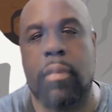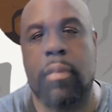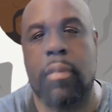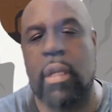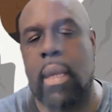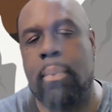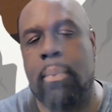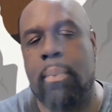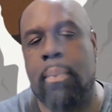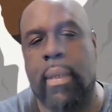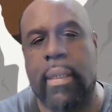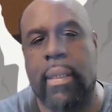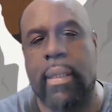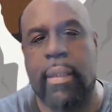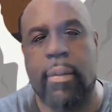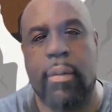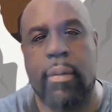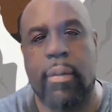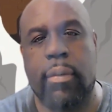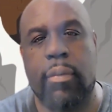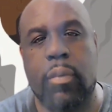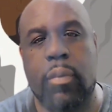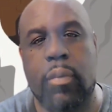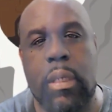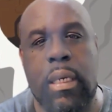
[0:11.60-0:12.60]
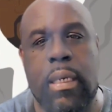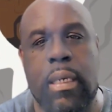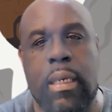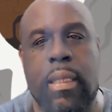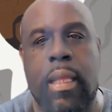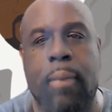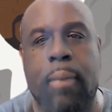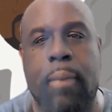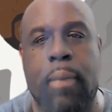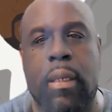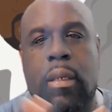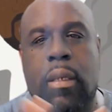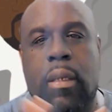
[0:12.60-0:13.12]
couple of weeks.
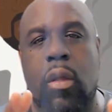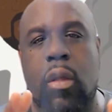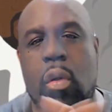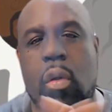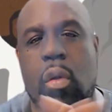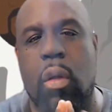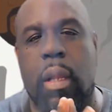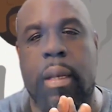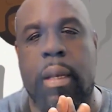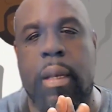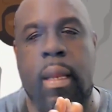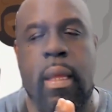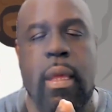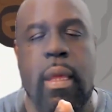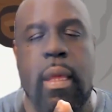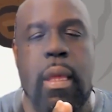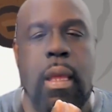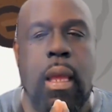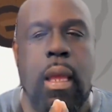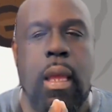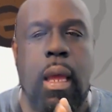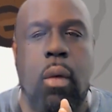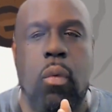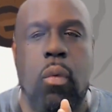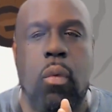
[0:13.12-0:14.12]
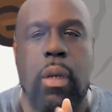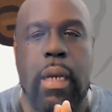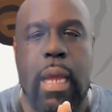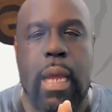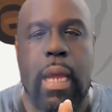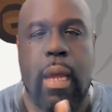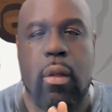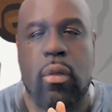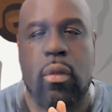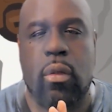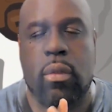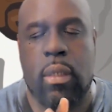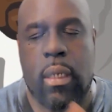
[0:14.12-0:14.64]
I've been gone. I went
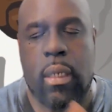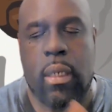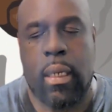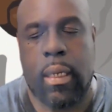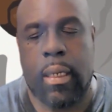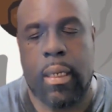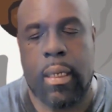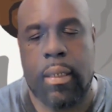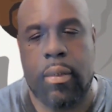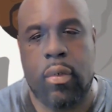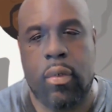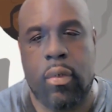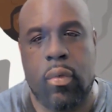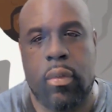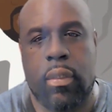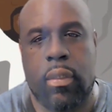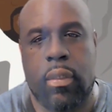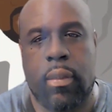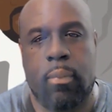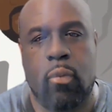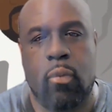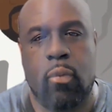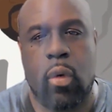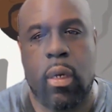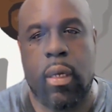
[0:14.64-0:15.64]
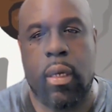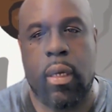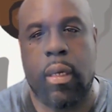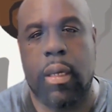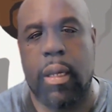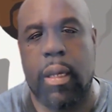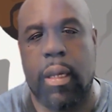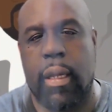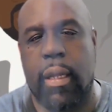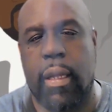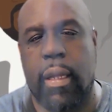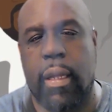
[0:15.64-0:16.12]
out doing some work